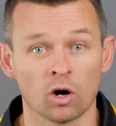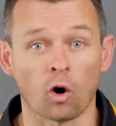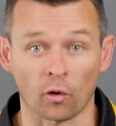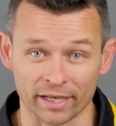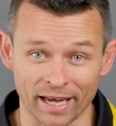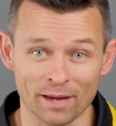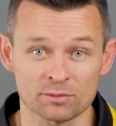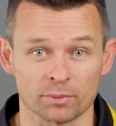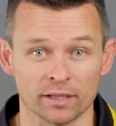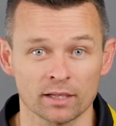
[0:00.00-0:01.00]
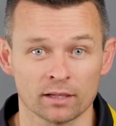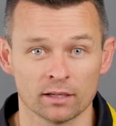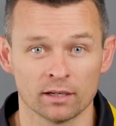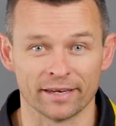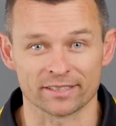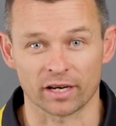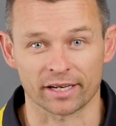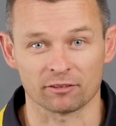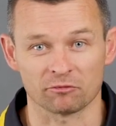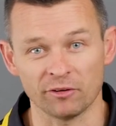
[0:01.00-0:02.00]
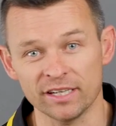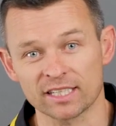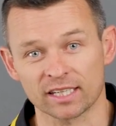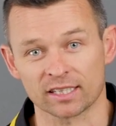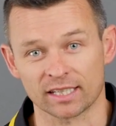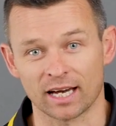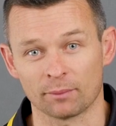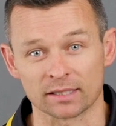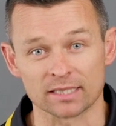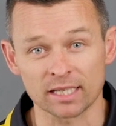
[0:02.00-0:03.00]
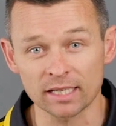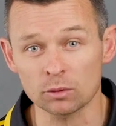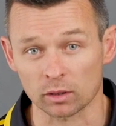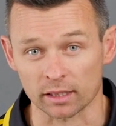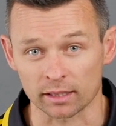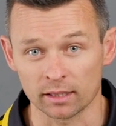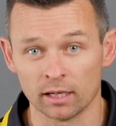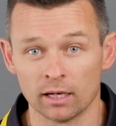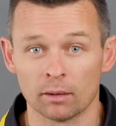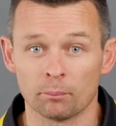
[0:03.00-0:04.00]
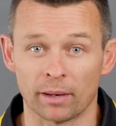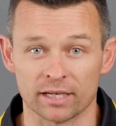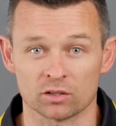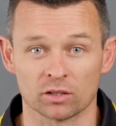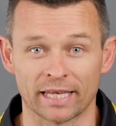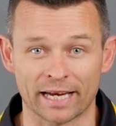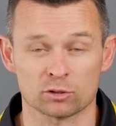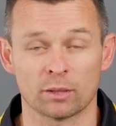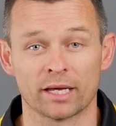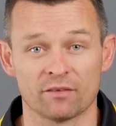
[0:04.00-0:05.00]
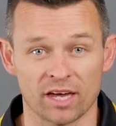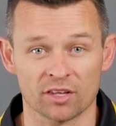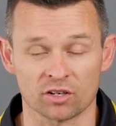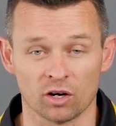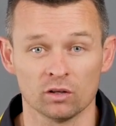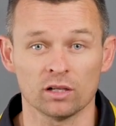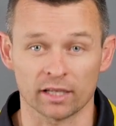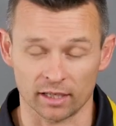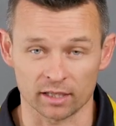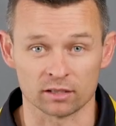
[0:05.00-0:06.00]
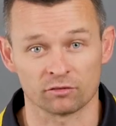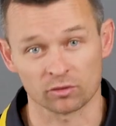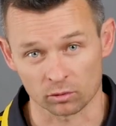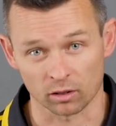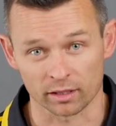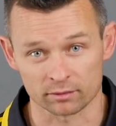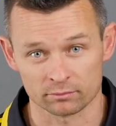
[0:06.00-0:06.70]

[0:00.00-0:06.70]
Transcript: Or in carb speak, it's like rejetting the carb continually based on the actual amount of ethanol in the fuel line.